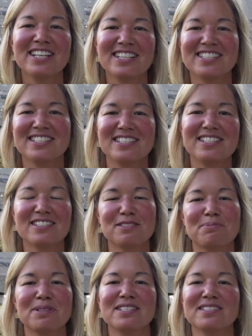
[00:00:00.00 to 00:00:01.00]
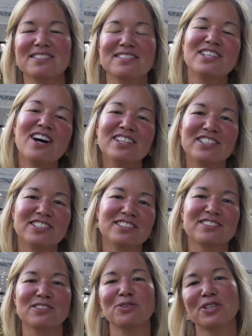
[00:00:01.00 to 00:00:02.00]
to see it as a place that's not
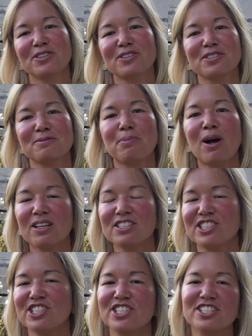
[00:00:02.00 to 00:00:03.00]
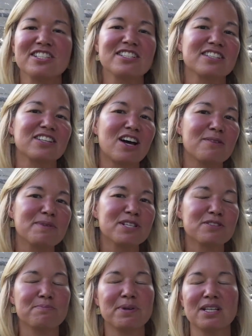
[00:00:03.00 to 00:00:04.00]
just lawyers and politicians and
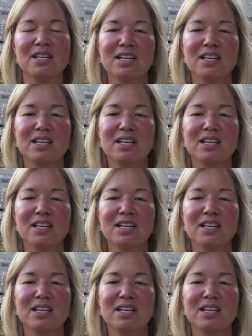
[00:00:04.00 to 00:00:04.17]
lobbyists, but